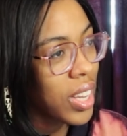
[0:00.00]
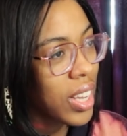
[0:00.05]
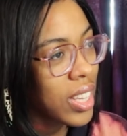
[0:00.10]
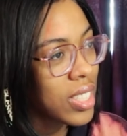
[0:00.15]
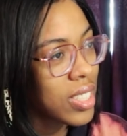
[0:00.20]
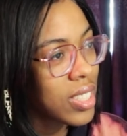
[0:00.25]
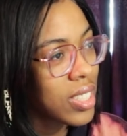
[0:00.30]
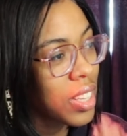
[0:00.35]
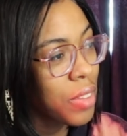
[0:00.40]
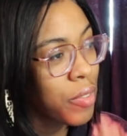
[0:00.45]
I
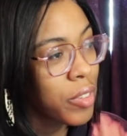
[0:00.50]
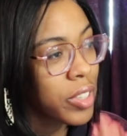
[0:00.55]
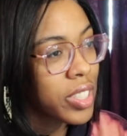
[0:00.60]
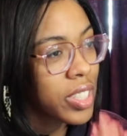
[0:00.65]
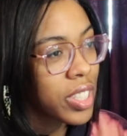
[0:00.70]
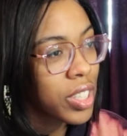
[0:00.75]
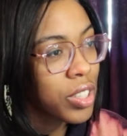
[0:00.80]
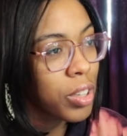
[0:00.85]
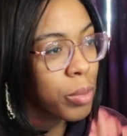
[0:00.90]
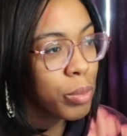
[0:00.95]
guess if
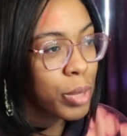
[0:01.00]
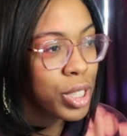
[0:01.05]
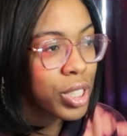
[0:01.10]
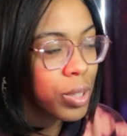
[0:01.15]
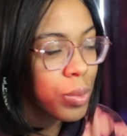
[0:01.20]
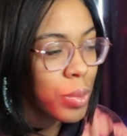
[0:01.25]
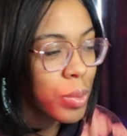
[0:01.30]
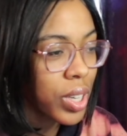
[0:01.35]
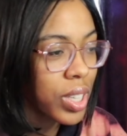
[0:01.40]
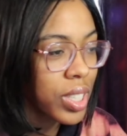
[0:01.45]
it's secret
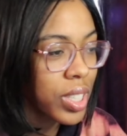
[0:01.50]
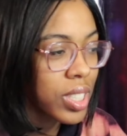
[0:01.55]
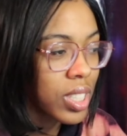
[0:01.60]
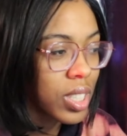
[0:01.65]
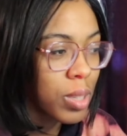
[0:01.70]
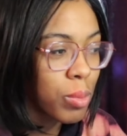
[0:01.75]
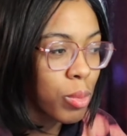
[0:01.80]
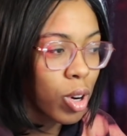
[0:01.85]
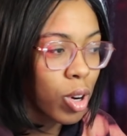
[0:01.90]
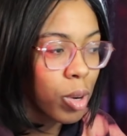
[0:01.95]
mission, we're gonna
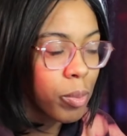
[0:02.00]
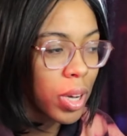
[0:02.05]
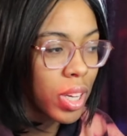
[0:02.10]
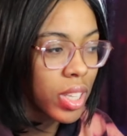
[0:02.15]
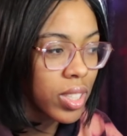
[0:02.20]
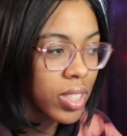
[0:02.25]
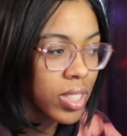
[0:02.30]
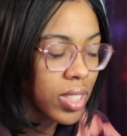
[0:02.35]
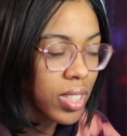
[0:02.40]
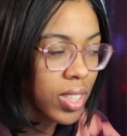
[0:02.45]
see more
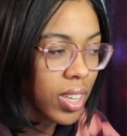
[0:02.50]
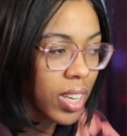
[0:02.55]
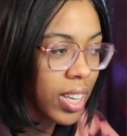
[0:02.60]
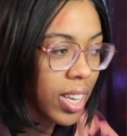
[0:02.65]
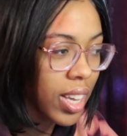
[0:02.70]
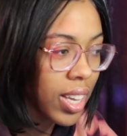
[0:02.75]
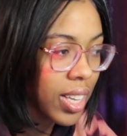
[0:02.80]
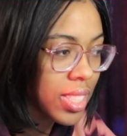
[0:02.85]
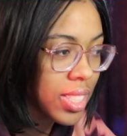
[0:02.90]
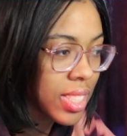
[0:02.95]
about Yuzu,
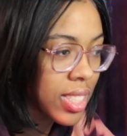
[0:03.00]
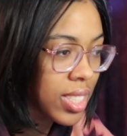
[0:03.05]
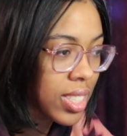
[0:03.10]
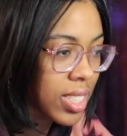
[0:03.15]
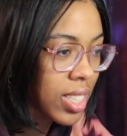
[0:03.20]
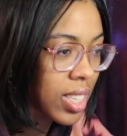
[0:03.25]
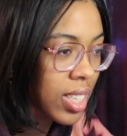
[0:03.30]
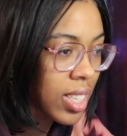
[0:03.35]
I guess.